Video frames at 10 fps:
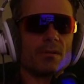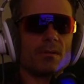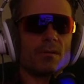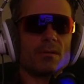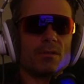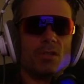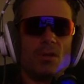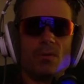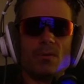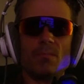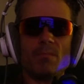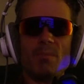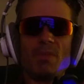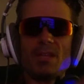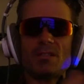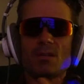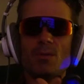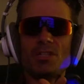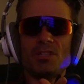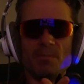So maybe that's a
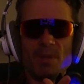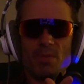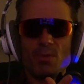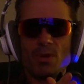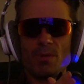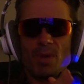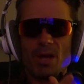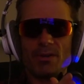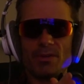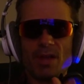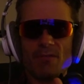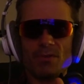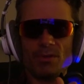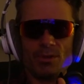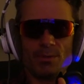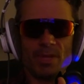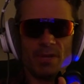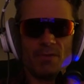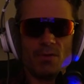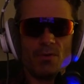question. Maybe you want to ponder that for a little bit. If
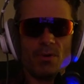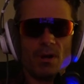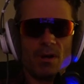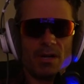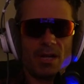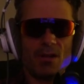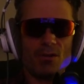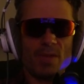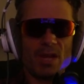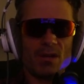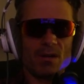you are a candle maker